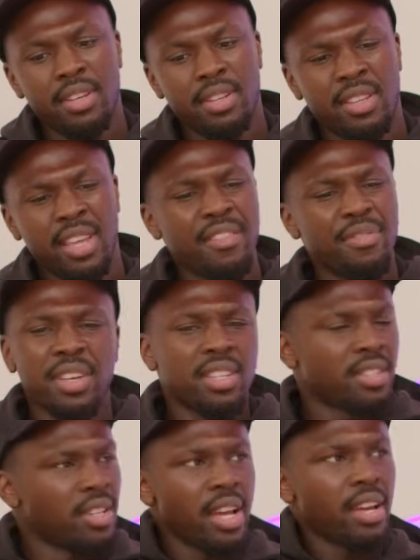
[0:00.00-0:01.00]
their thing
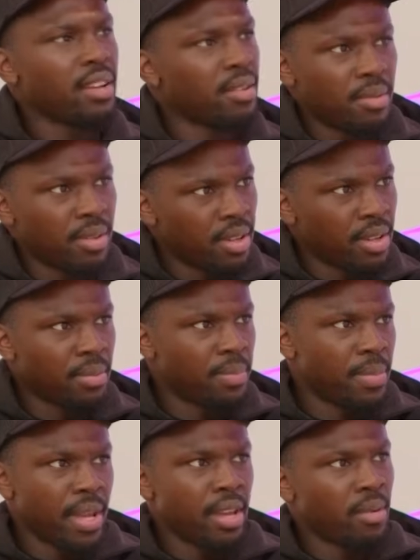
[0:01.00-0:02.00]
is like
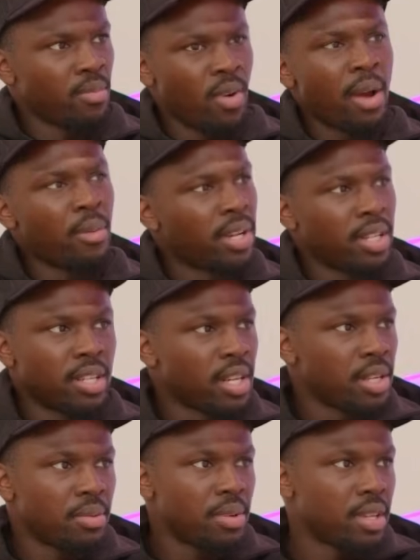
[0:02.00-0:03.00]
white wedding
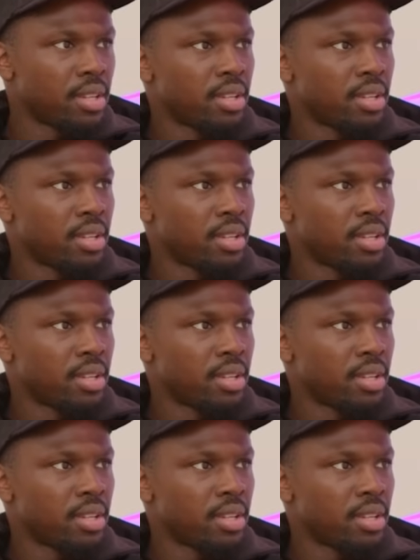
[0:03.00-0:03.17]
anyway.